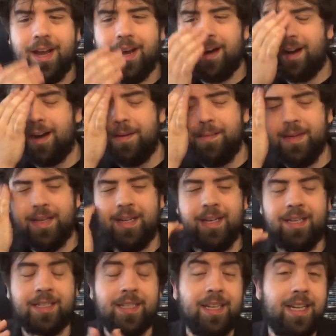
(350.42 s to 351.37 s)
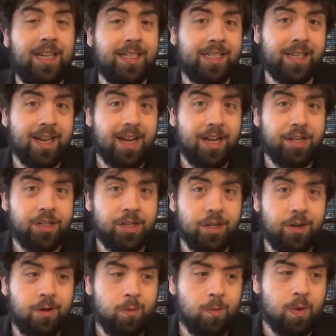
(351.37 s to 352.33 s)
It is an isekai
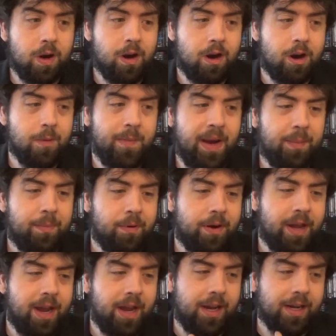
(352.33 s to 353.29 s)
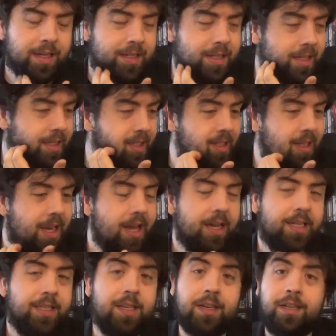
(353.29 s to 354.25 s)
show where our main protagonist is
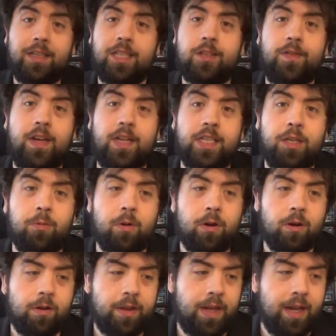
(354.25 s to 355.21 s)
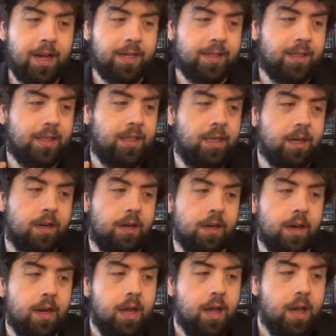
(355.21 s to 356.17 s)
stuck in this fantasy world. He has this
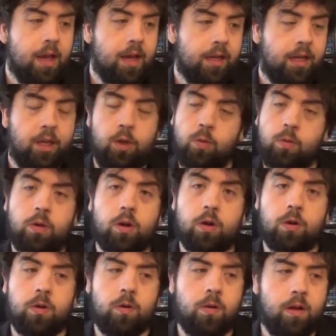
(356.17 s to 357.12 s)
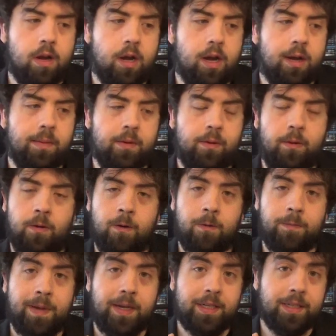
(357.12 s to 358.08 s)
young, cute girl
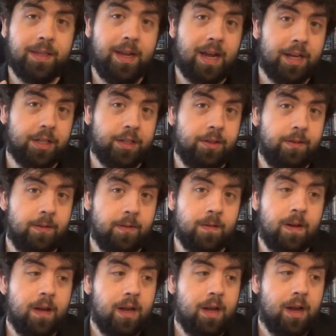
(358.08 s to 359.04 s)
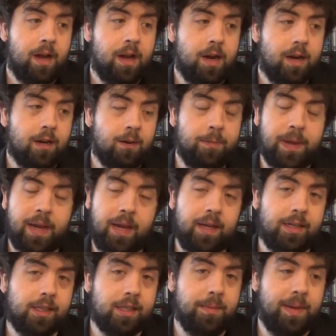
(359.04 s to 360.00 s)
who basically has to obey
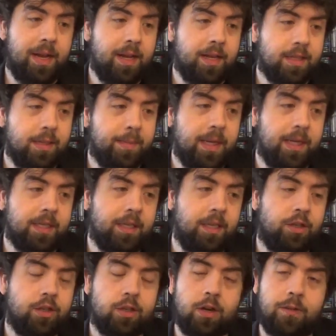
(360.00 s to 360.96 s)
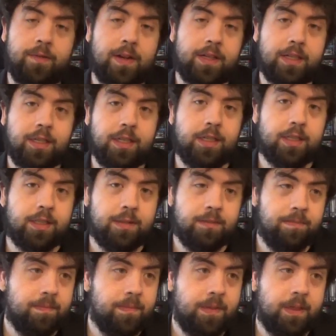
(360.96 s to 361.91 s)
his commands and basically serve as his
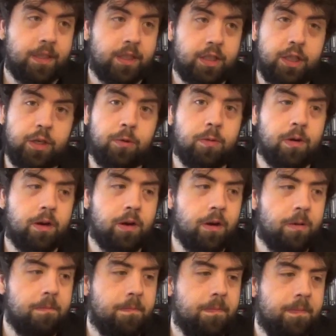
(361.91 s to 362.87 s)
steward or